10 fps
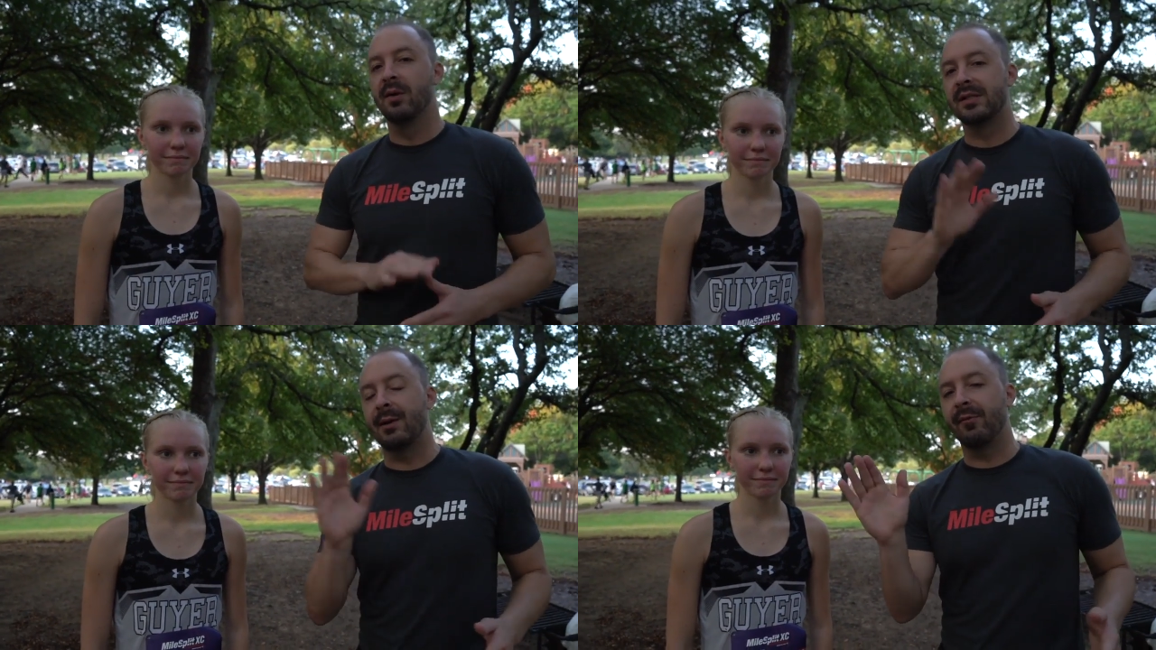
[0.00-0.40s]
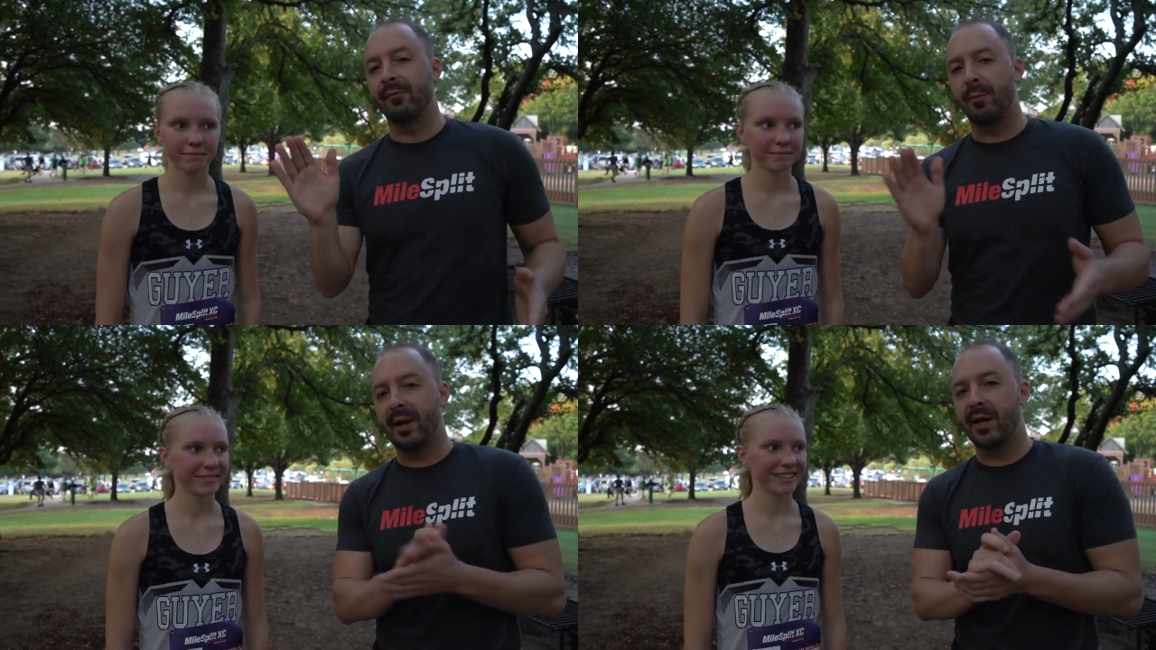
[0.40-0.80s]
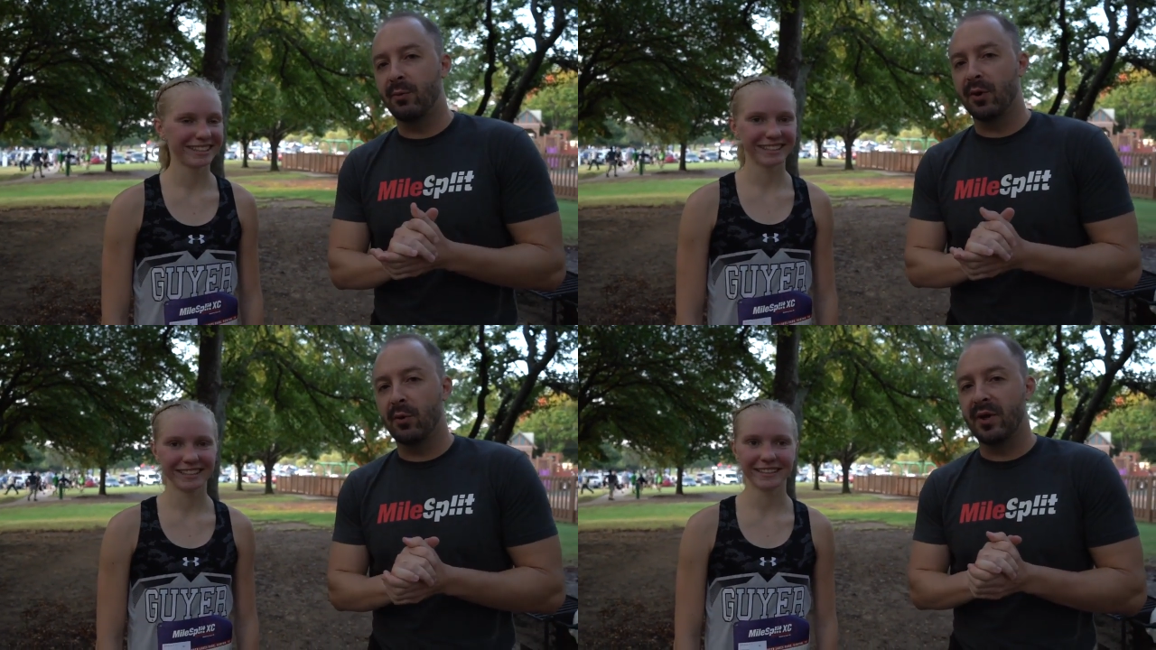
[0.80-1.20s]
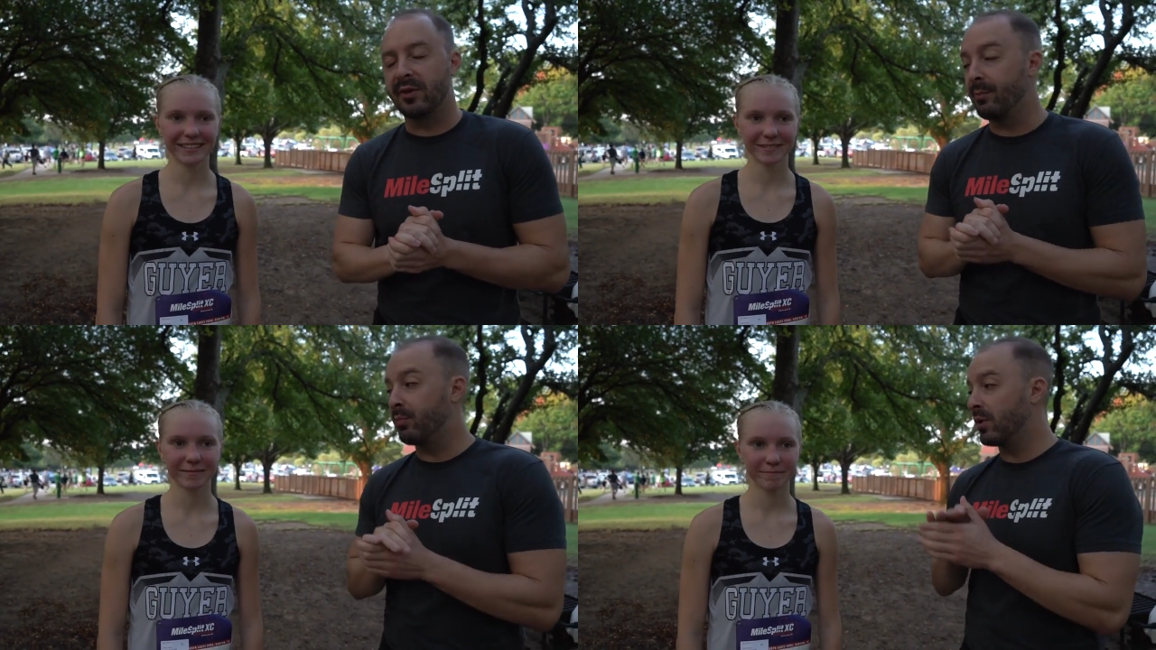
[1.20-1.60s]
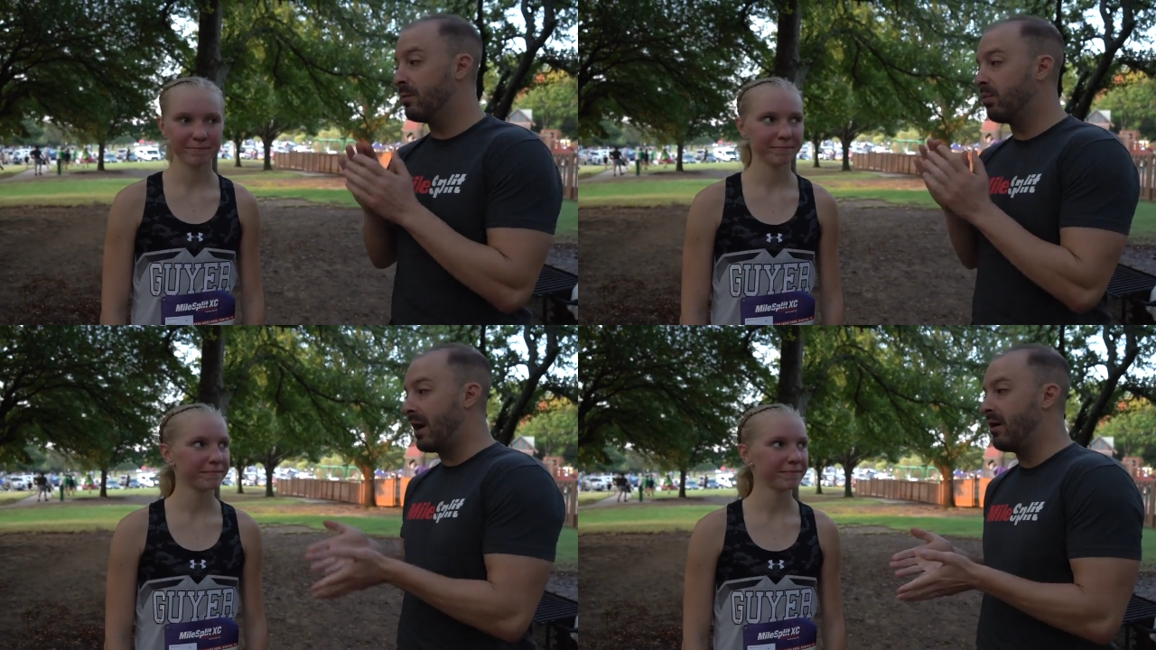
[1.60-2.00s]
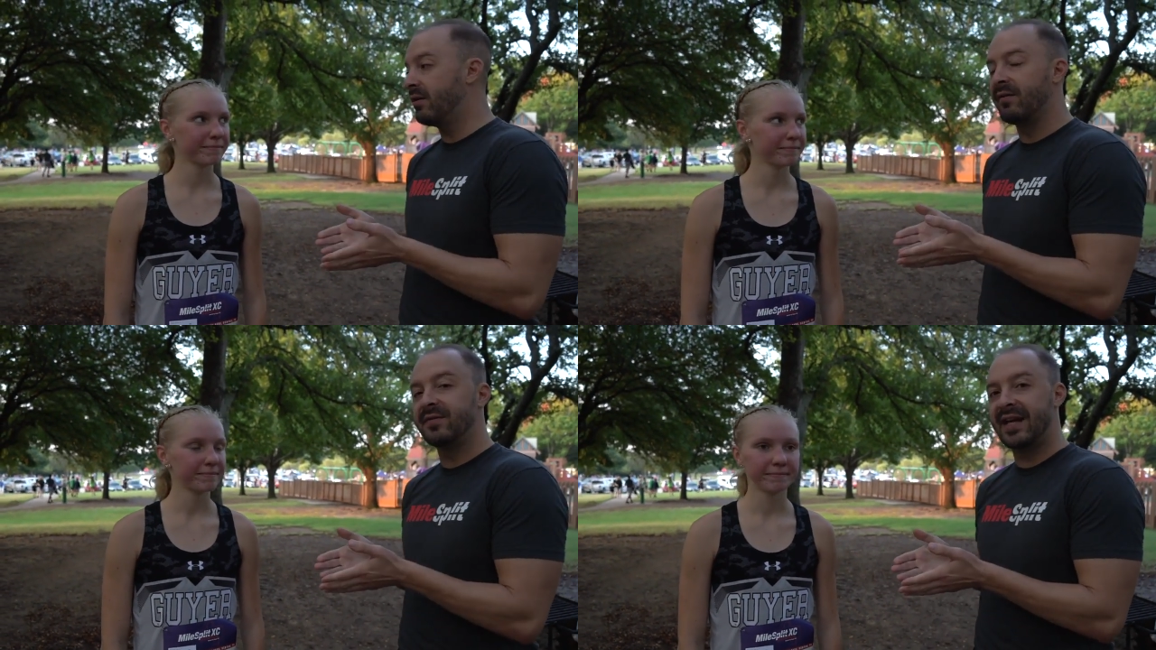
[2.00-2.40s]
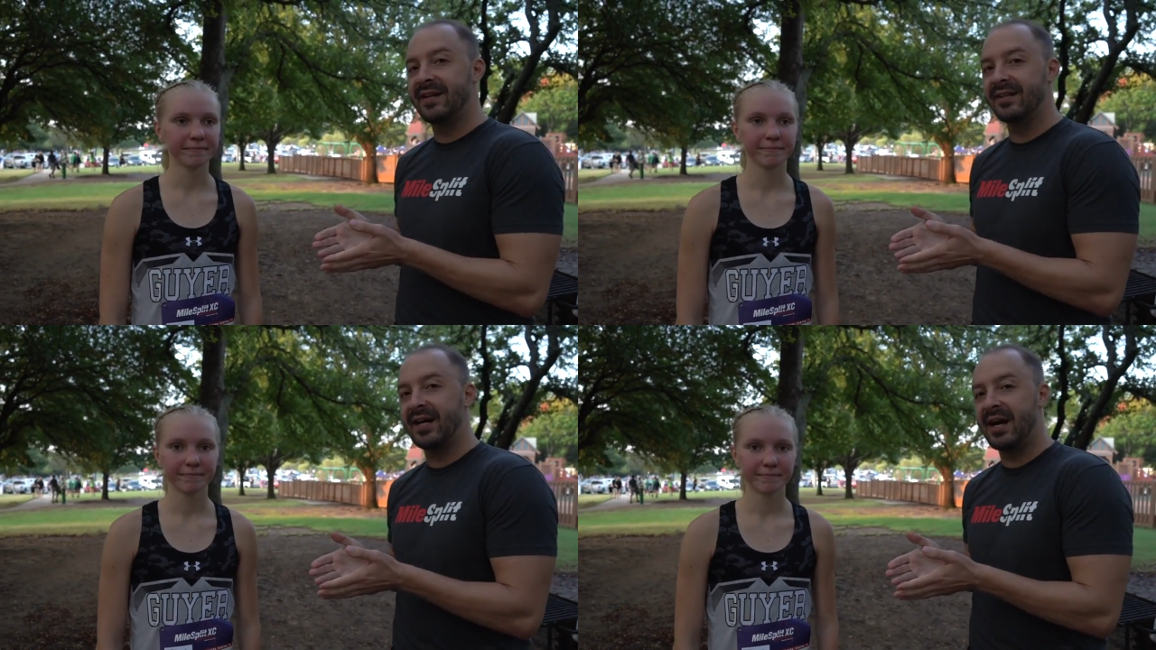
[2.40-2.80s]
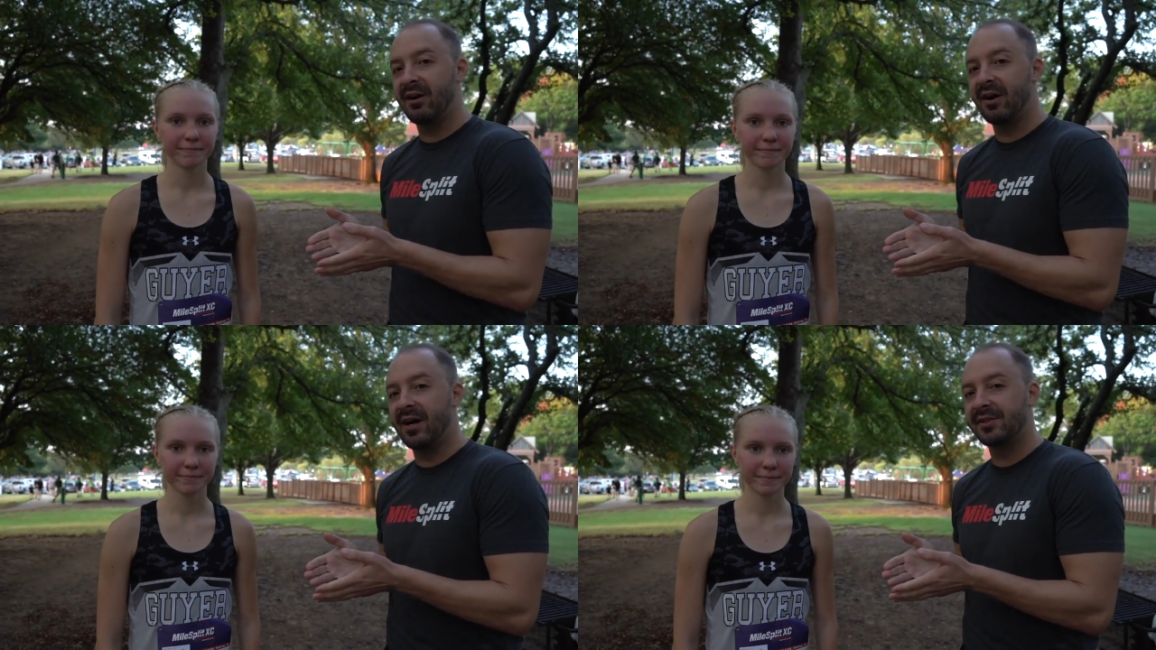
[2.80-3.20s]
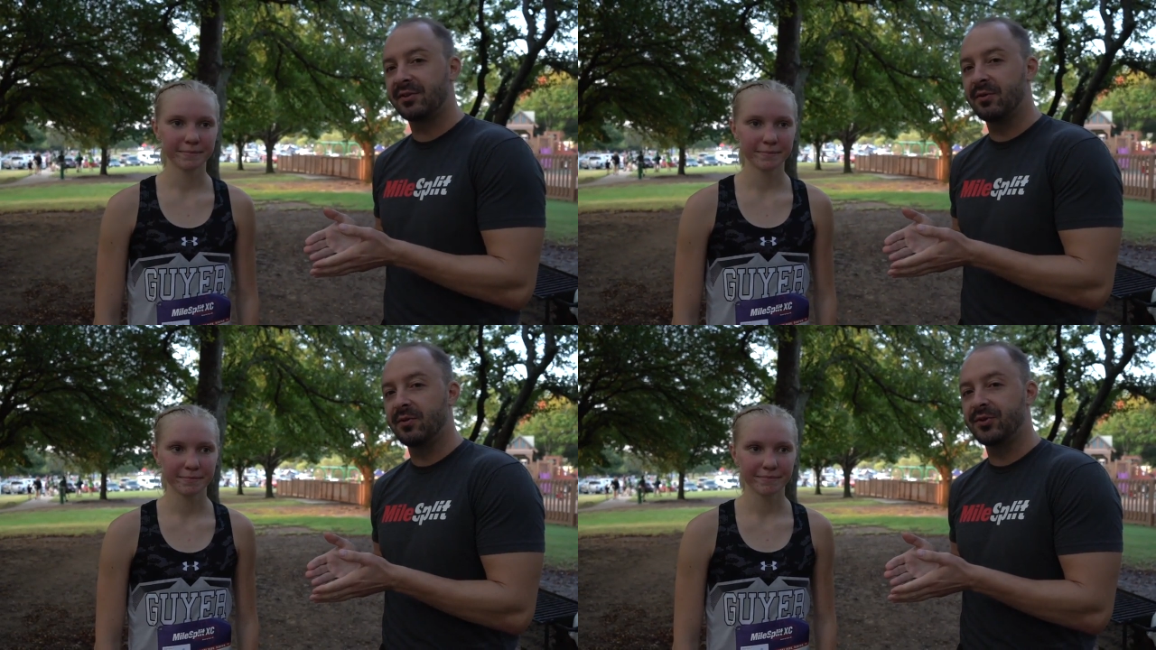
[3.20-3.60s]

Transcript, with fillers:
Speaker 1: What's up everybody? We're with Brynn Brown of Denton Guyer High School.